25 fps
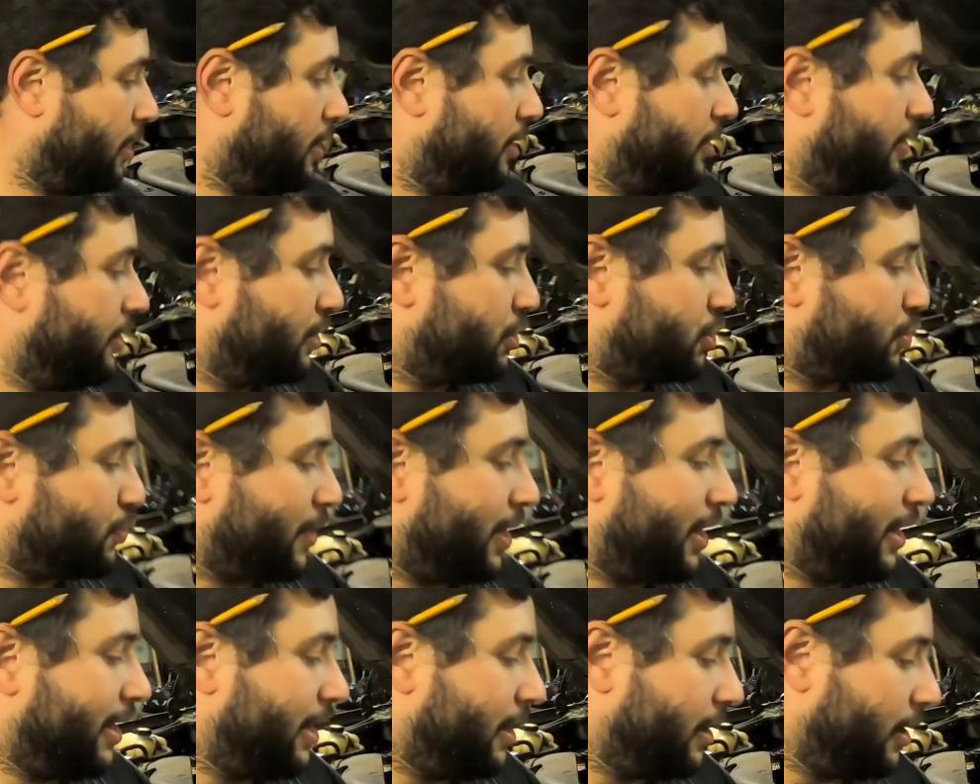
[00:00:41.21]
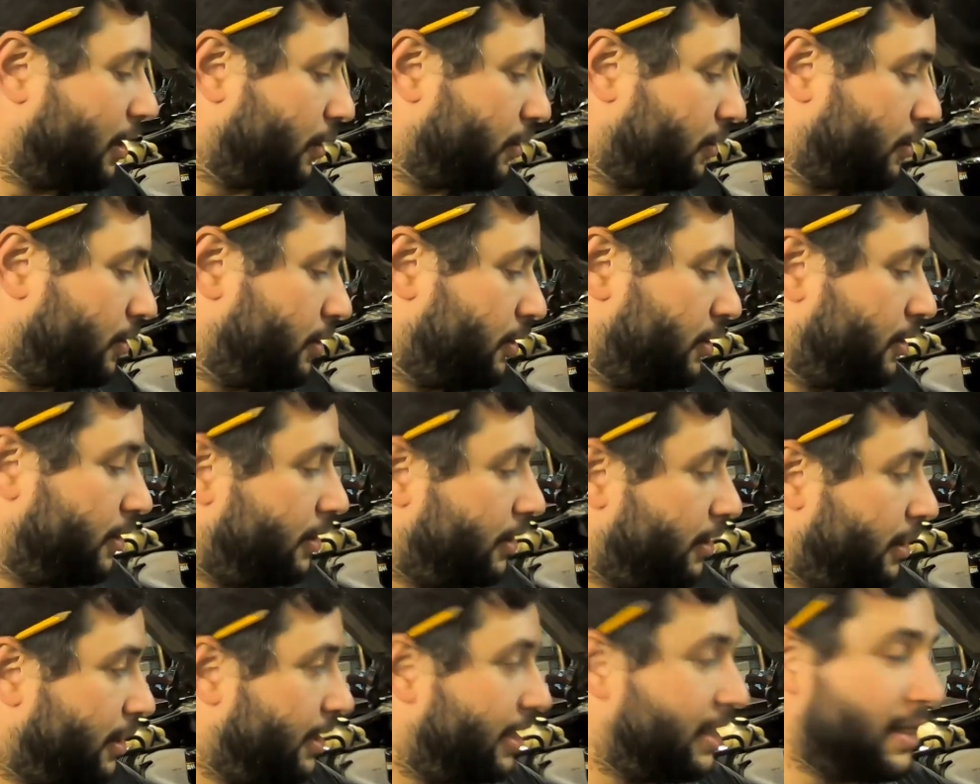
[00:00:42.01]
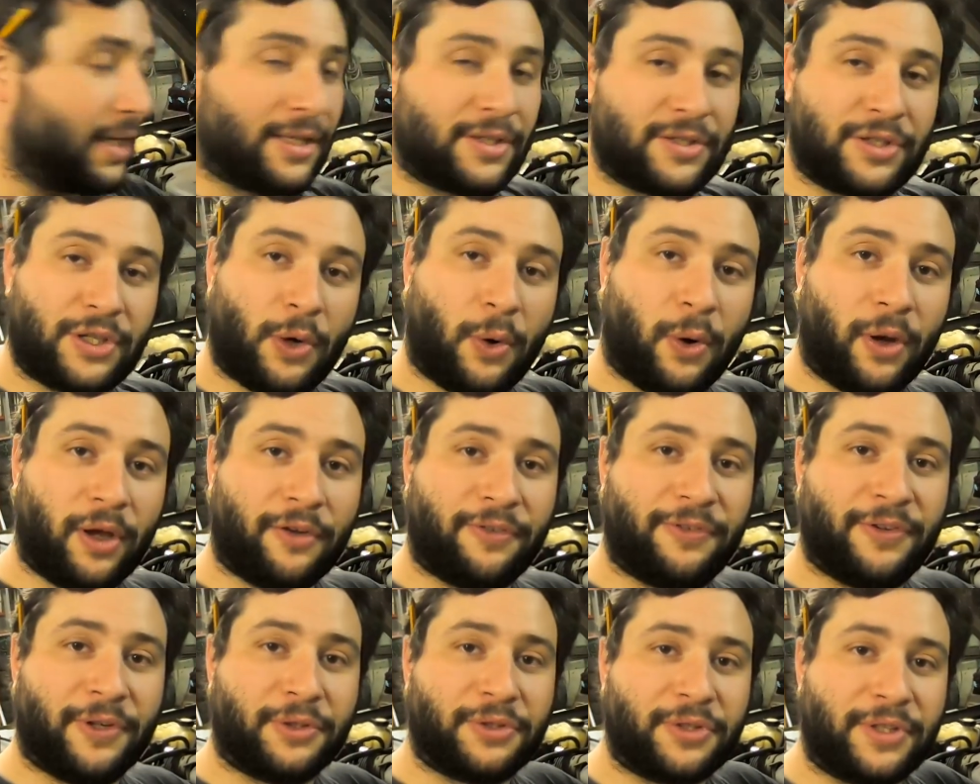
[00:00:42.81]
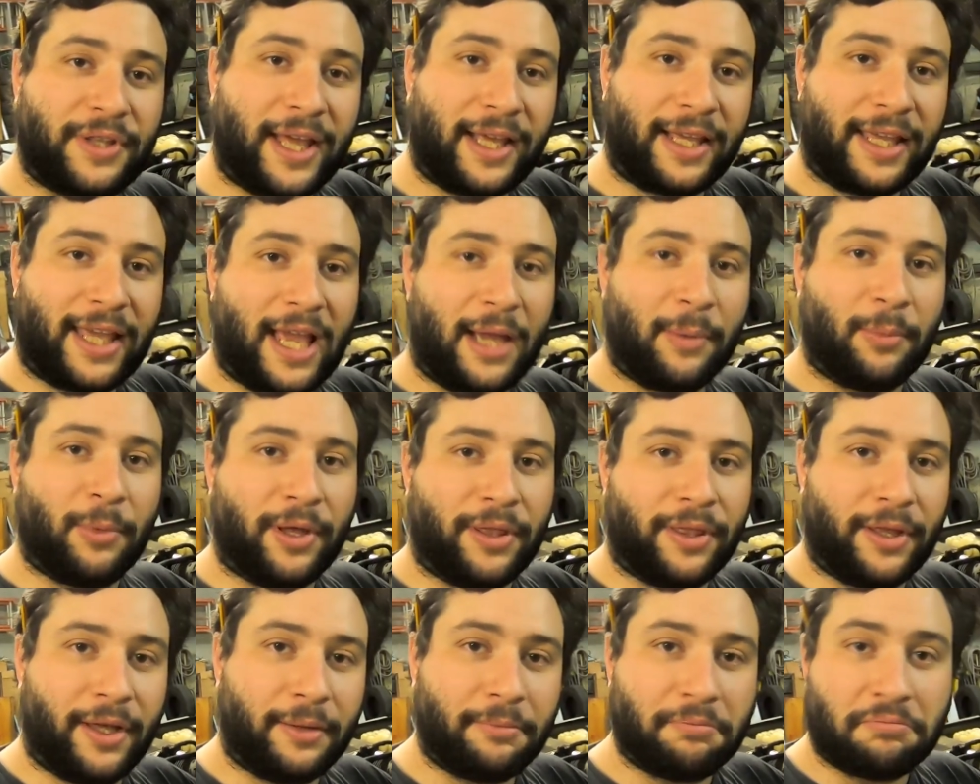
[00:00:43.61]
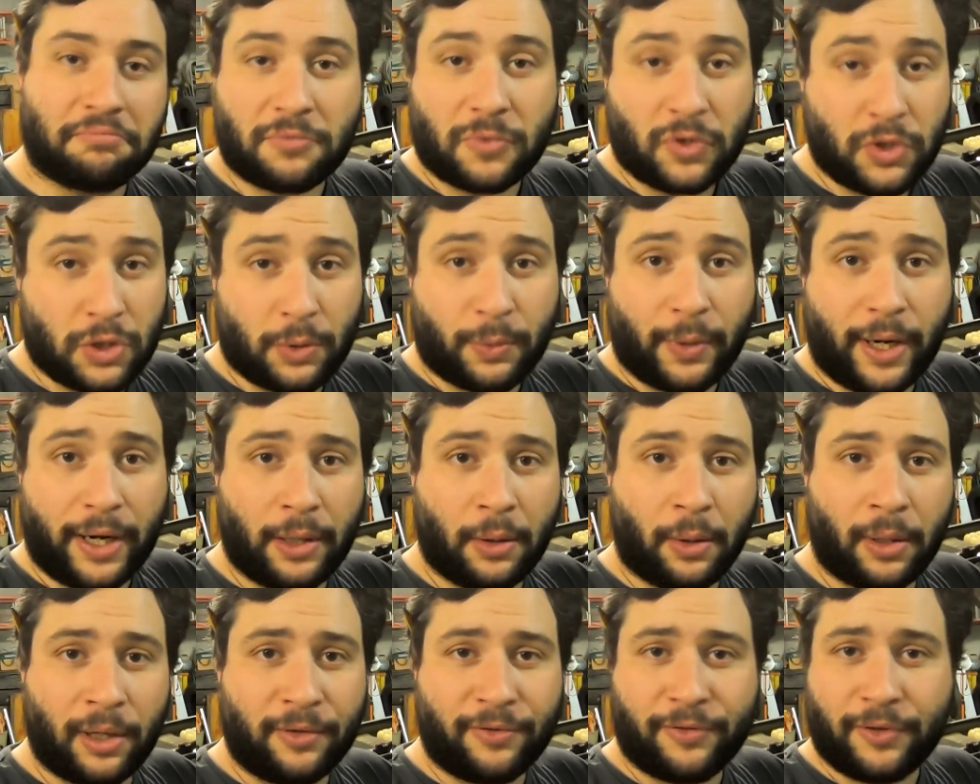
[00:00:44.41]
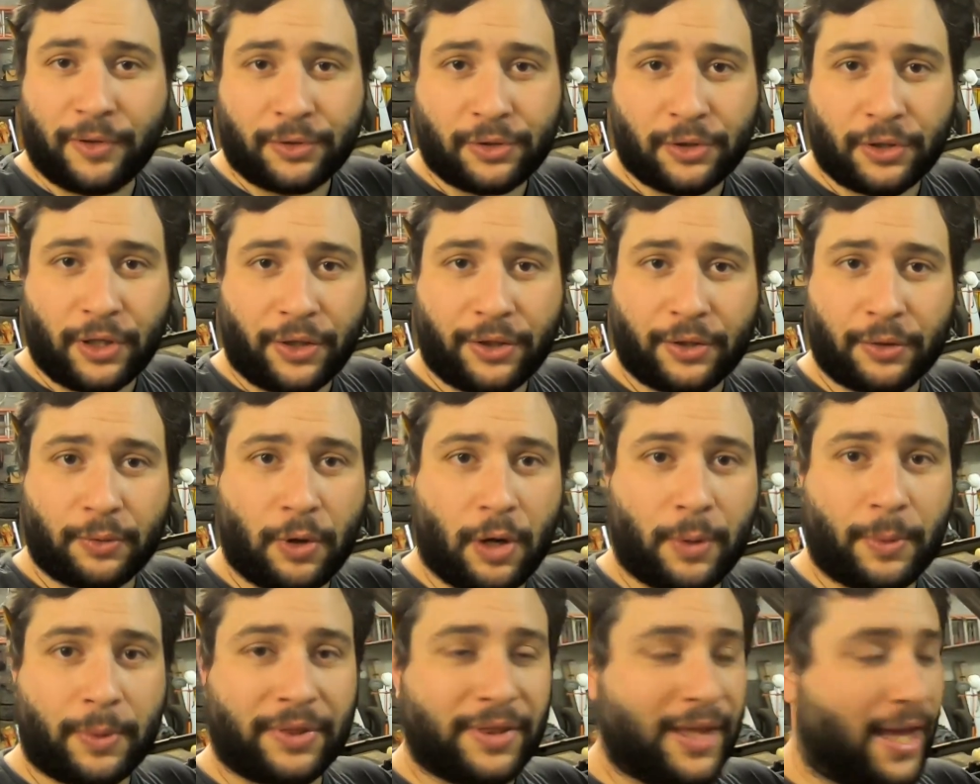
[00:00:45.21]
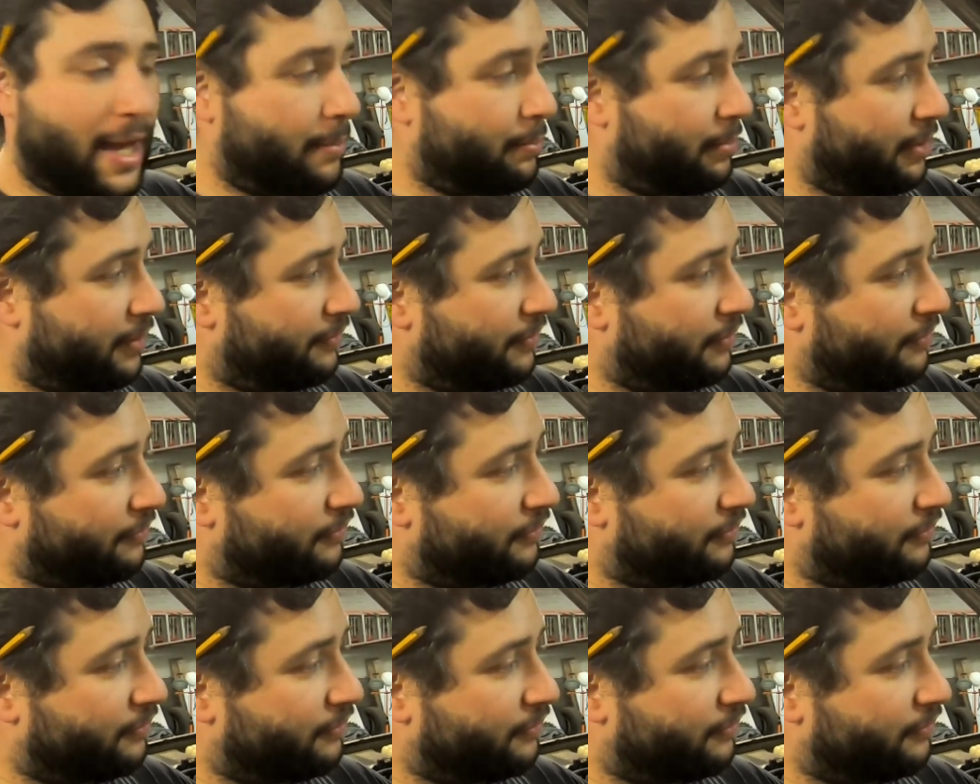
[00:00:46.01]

This right here is the oil filter that came with it. It's the right oil filter, nothing wrong with that. But if you